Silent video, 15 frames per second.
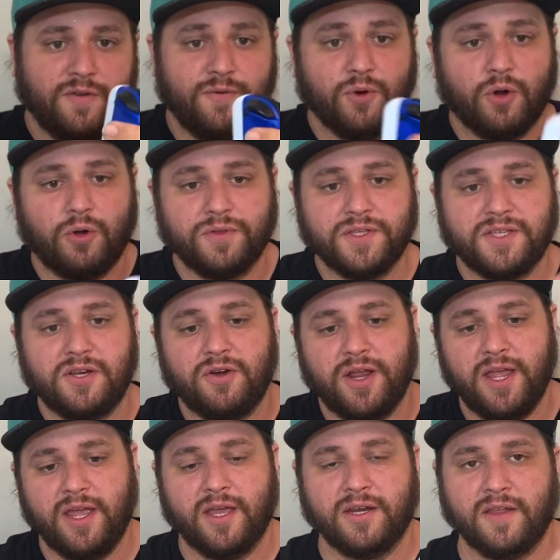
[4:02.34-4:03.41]
would hold this in your
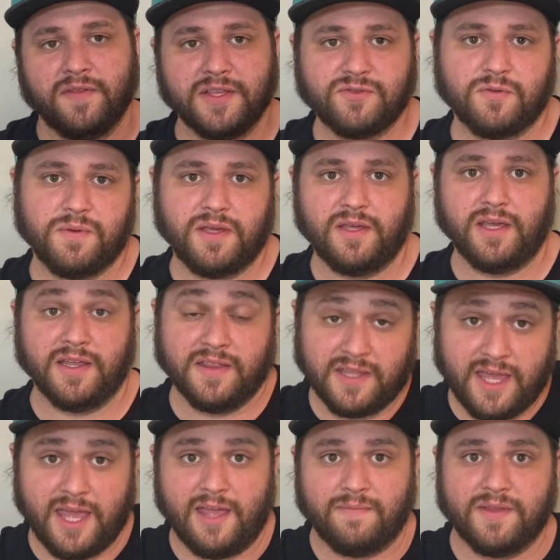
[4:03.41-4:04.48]
hand, and this would be, in the
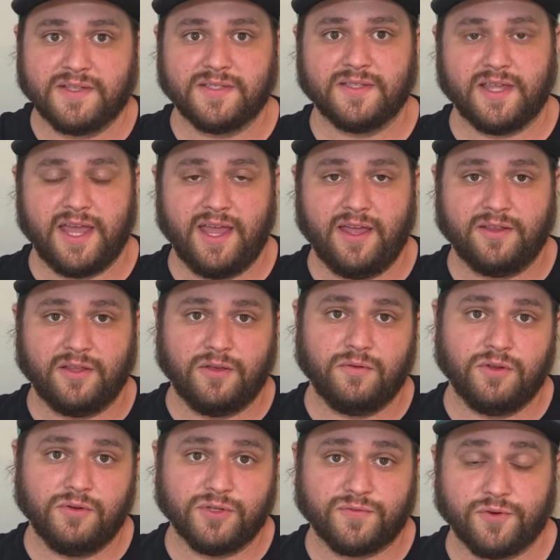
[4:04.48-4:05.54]
game, this is the hand that you would
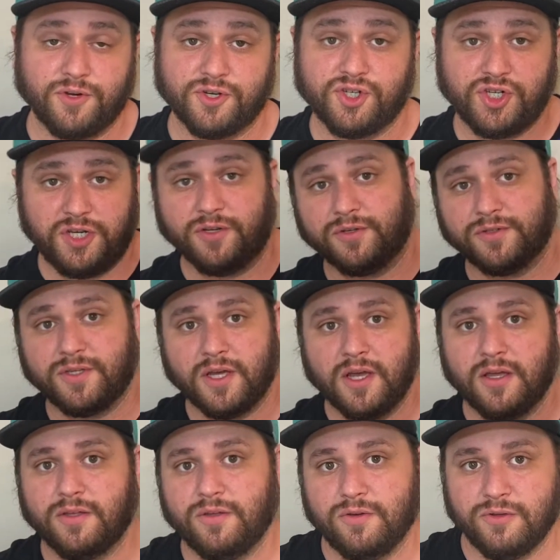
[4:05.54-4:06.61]
use for your shield.
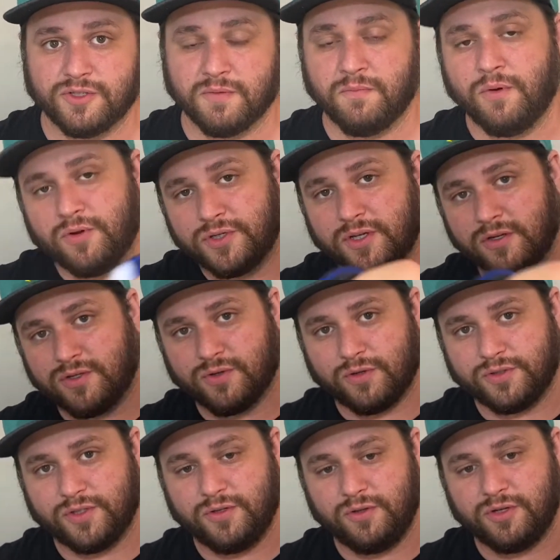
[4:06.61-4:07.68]
You use a motion control
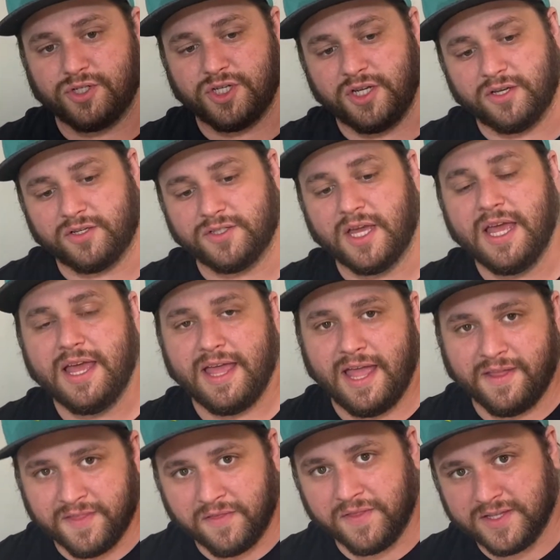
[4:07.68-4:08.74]
to do your shield,
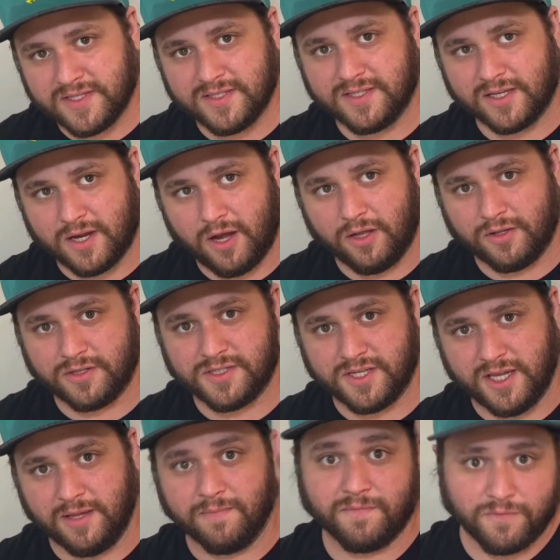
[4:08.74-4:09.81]
and then this is the color
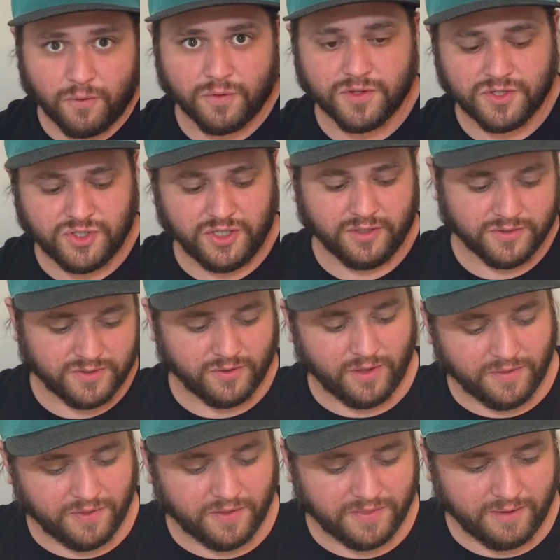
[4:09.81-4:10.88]
scheme for the shield. So I
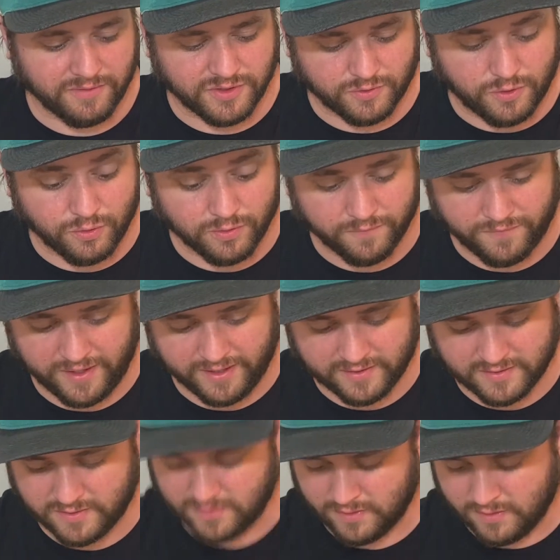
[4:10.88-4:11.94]
thought that was a cool
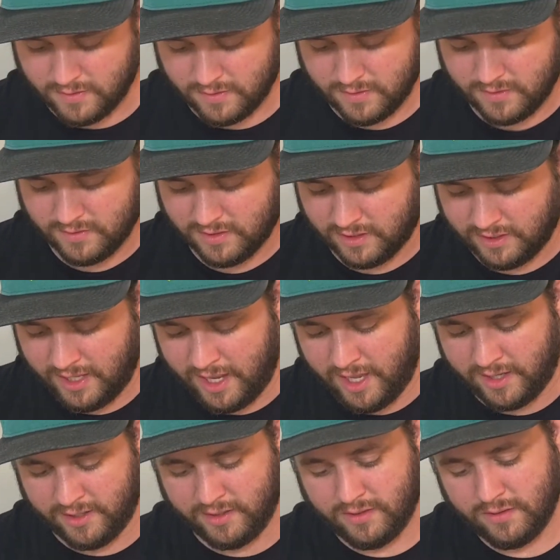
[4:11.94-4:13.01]
effect that they
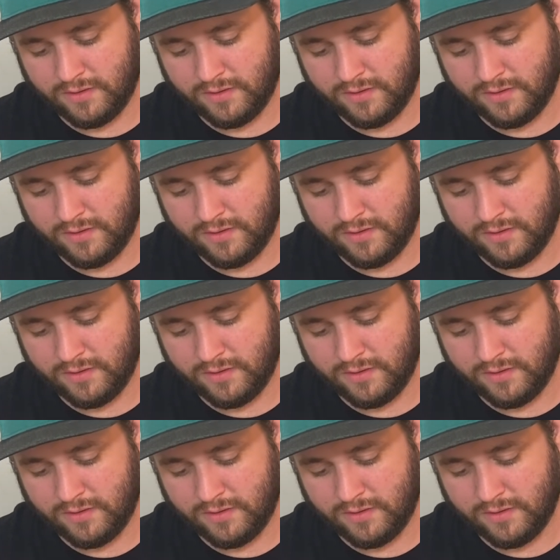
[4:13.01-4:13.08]
added.